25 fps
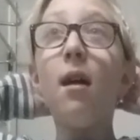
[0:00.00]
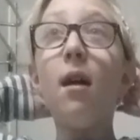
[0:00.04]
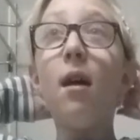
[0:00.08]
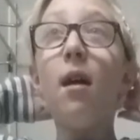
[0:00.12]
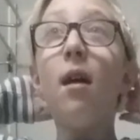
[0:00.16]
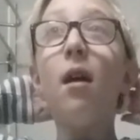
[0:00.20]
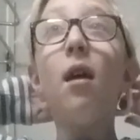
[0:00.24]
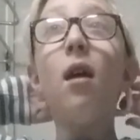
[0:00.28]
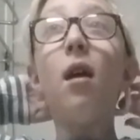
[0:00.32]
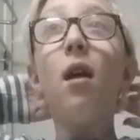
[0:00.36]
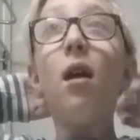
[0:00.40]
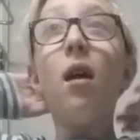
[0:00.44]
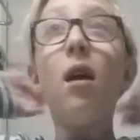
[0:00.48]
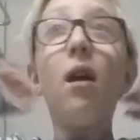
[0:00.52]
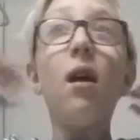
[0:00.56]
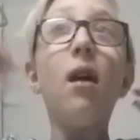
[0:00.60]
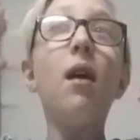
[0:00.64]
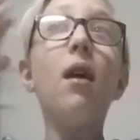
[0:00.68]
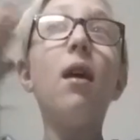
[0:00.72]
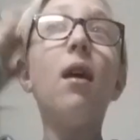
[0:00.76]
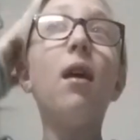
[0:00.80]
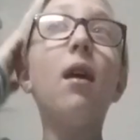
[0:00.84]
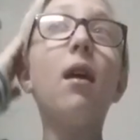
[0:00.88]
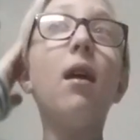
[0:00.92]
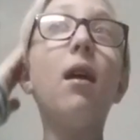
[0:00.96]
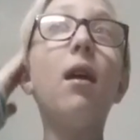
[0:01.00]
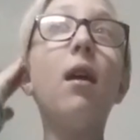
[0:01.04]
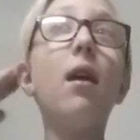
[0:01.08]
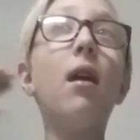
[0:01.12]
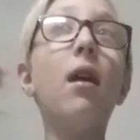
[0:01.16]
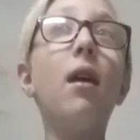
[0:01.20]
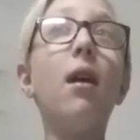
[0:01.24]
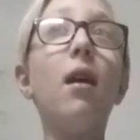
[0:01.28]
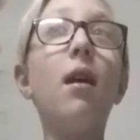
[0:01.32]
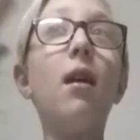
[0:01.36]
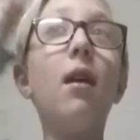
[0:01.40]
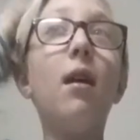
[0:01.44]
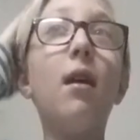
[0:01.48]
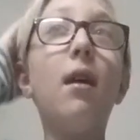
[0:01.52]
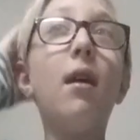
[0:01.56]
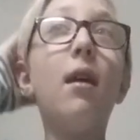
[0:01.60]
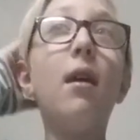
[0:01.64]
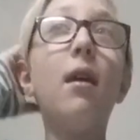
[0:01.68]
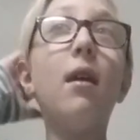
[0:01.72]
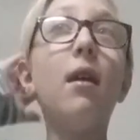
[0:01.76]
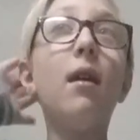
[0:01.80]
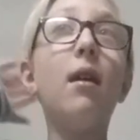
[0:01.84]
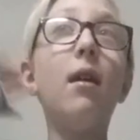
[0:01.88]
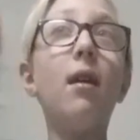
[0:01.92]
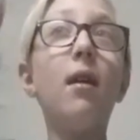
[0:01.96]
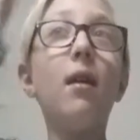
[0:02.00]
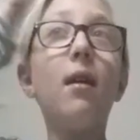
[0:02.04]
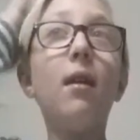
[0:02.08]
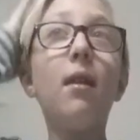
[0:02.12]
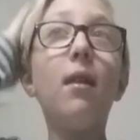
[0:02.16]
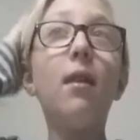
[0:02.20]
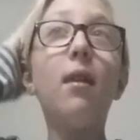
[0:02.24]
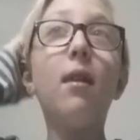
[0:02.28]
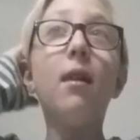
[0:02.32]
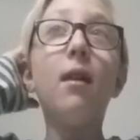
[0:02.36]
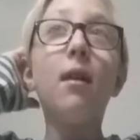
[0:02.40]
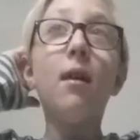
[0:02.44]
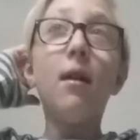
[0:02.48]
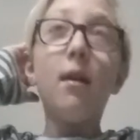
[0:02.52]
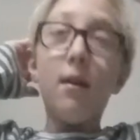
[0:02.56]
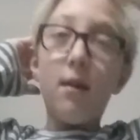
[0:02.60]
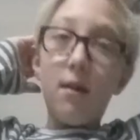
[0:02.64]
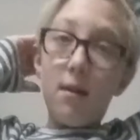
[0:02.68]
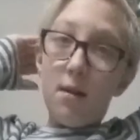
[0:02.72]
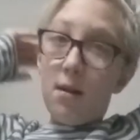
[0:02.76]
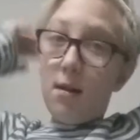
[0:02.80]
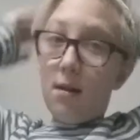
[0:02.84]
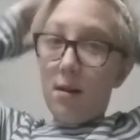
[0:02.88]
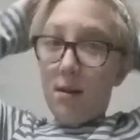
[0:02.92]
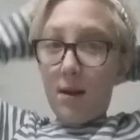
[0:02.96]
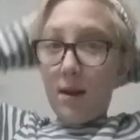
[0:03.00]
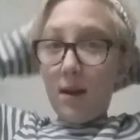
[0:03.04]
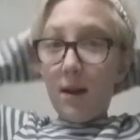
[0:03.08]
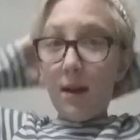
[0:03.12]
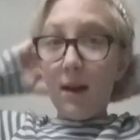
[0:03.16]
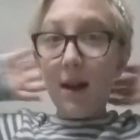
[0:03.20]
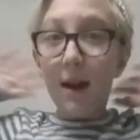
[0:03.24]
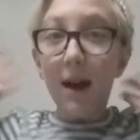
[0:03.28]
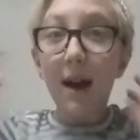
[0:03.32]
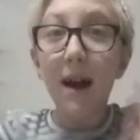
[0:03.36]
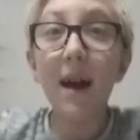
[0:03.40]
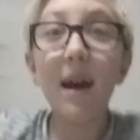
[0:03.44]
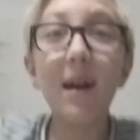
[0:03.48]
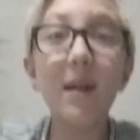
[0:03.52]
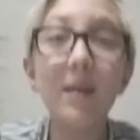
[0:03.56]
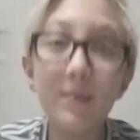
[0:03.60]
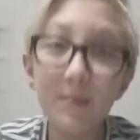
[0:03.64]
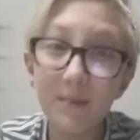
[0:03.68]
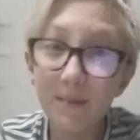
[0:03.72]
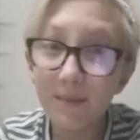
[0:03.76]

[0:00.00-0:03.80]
[no speech]